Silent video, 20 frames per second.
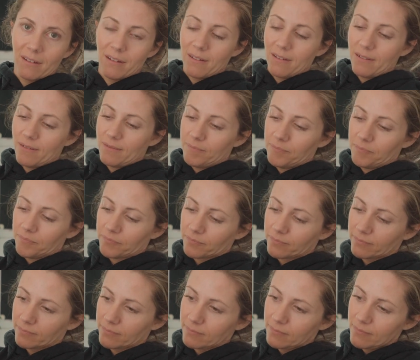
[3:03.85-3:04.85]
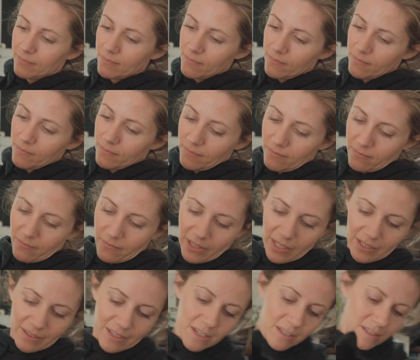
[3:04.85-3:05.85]
I lift her up like that.
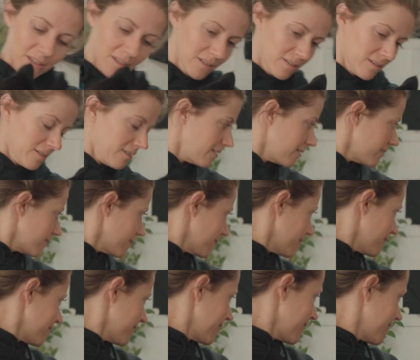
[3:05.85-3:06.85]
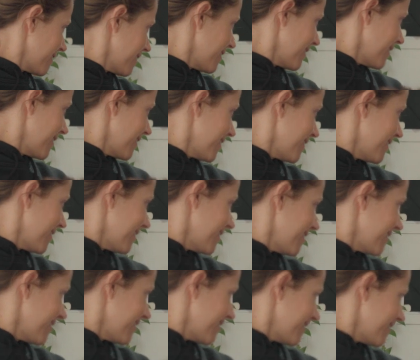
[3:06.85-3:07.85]
Like this? Oh.
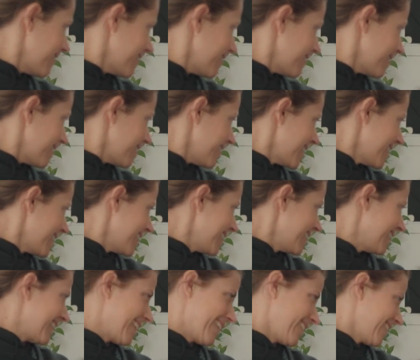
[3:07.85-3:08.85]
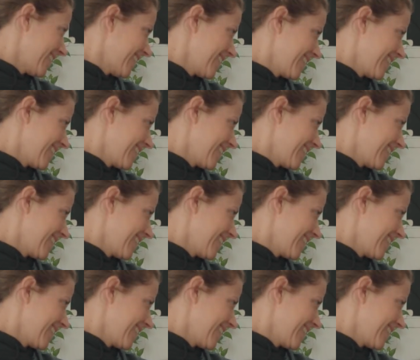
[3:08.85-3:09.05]
No.